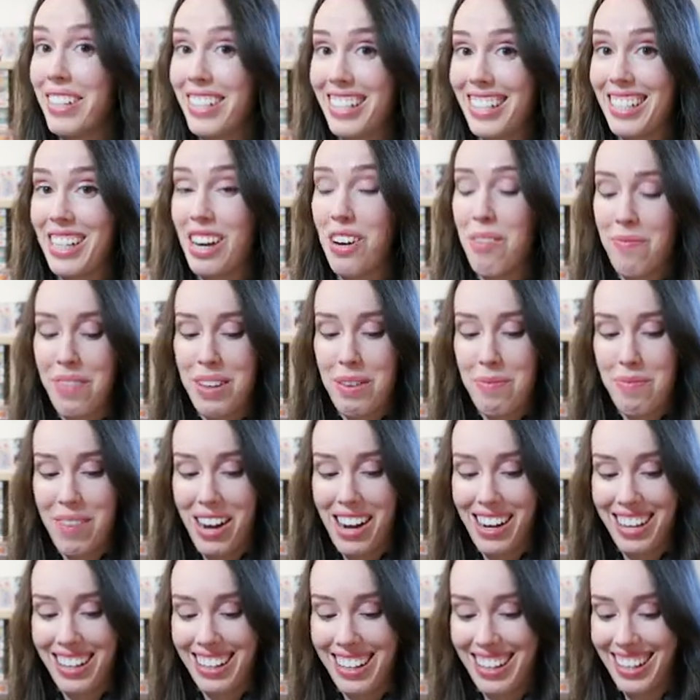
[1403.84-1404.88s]
was something
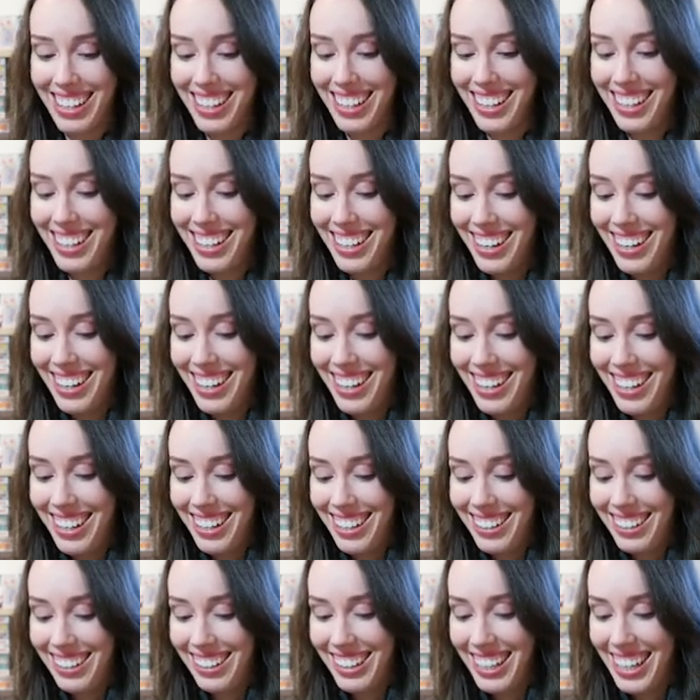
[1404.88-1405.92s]
back there.
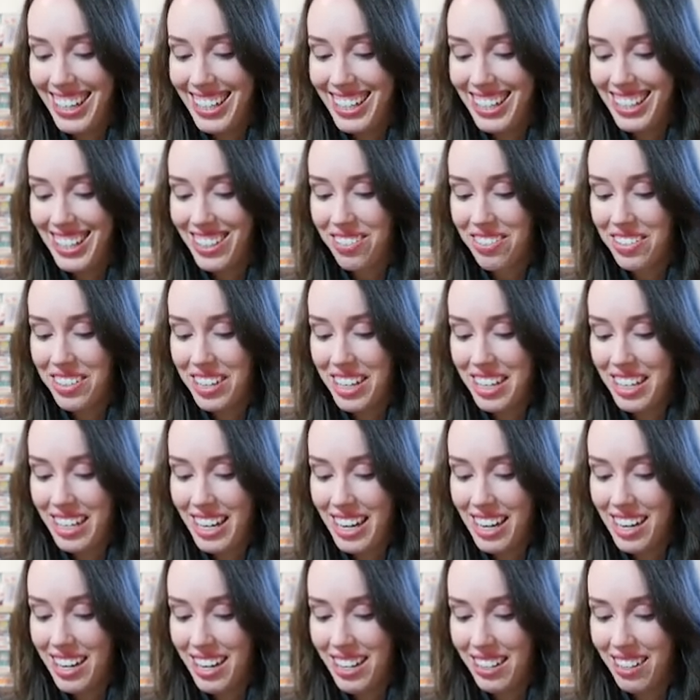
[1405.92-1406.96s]
Let's find
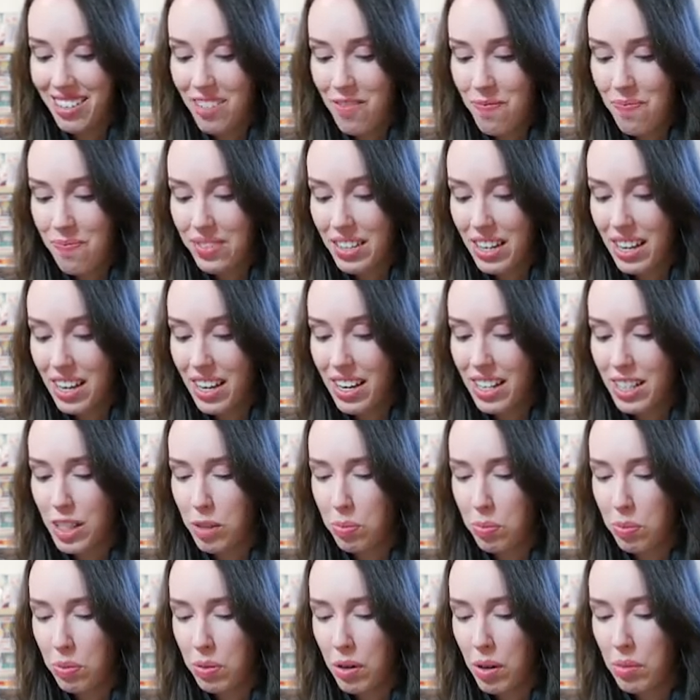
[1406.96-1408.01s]
out.
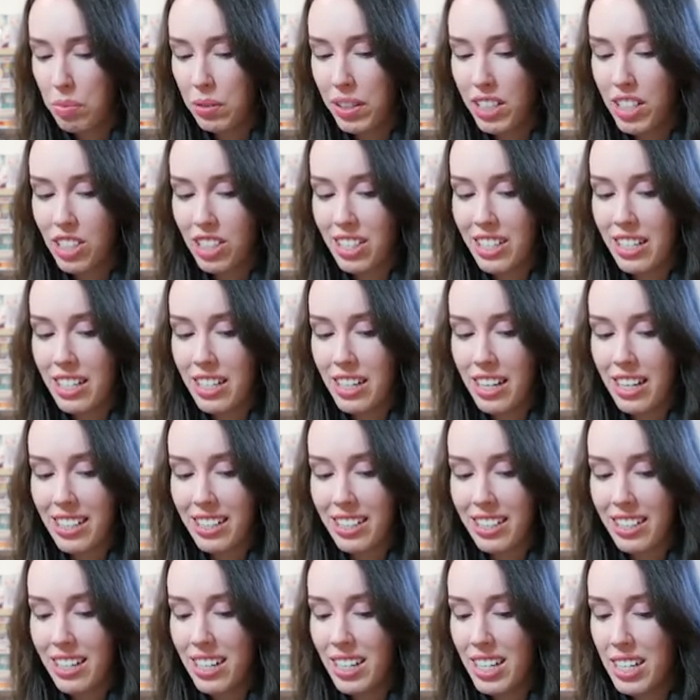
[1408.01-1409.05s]
It's probably just an
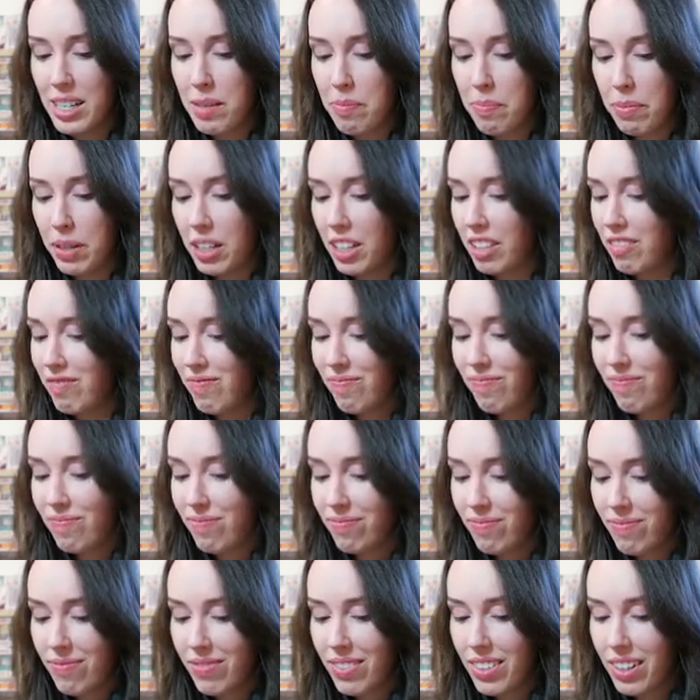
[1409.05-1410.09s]
SR, but
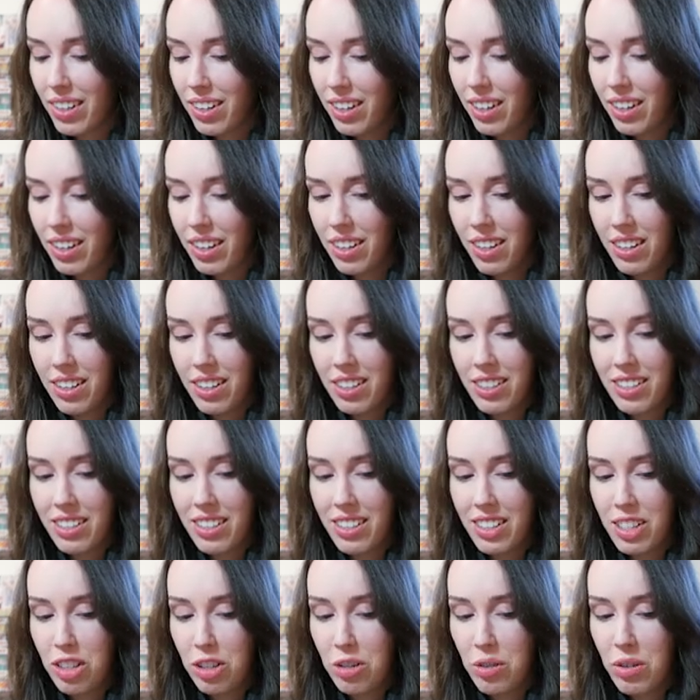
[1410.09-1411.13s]

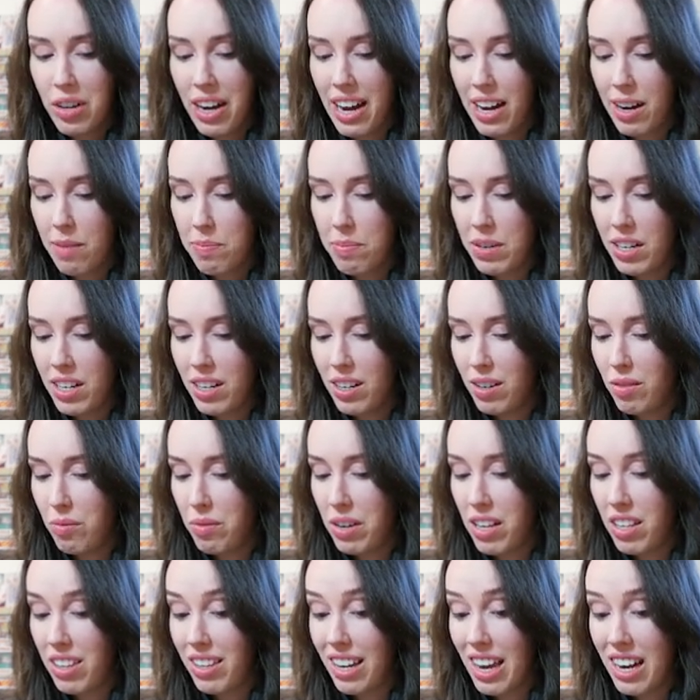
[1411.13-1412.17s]
Still happy
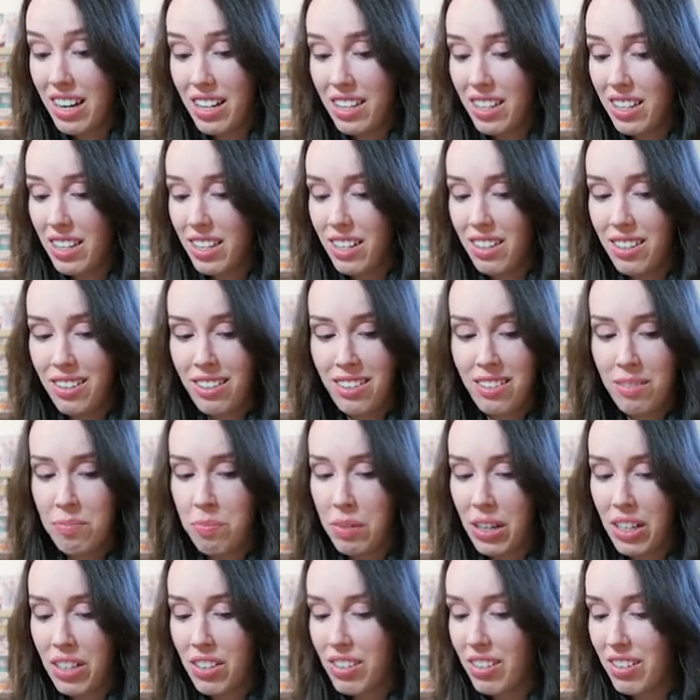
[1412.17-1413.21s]
with anything
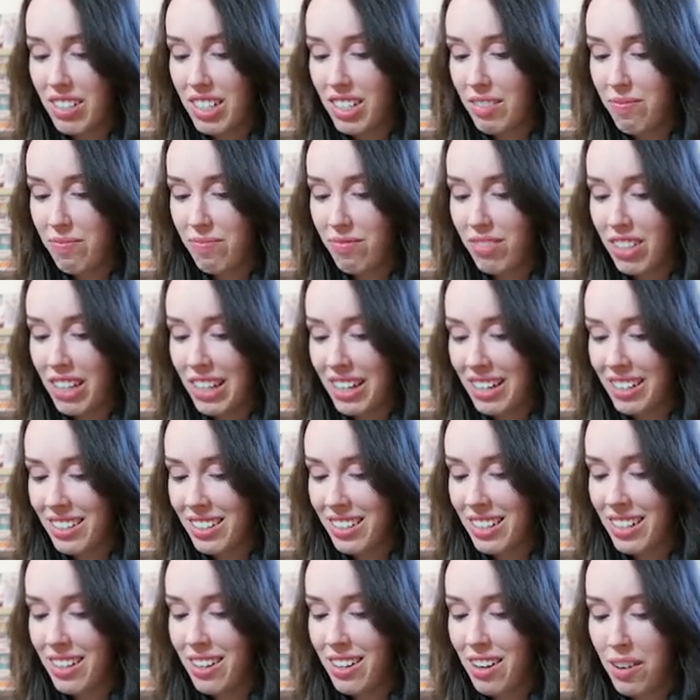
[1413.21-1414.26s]
because, like I
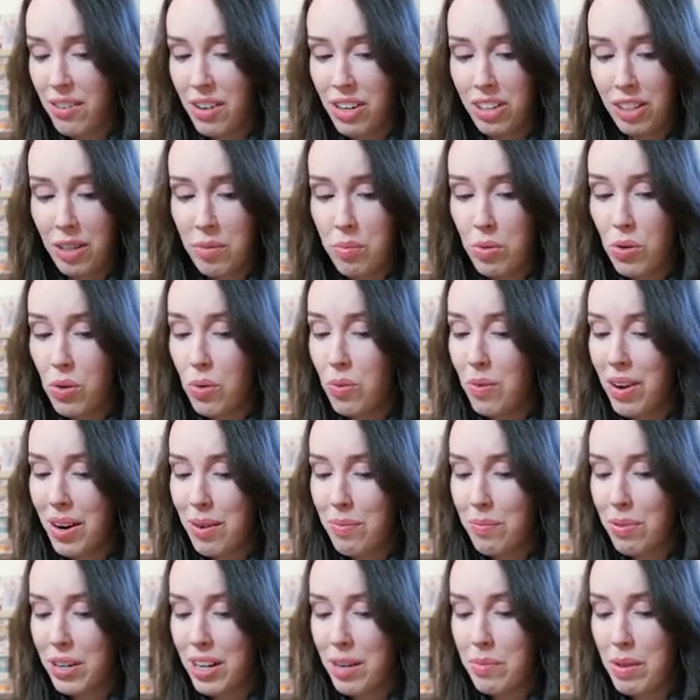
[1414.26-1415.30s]
said, I only bought
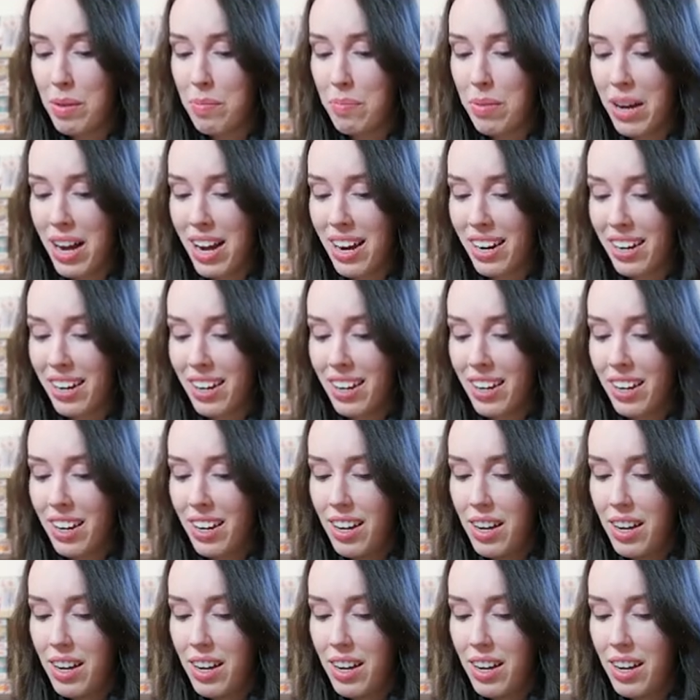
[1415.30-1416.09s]
one premium pack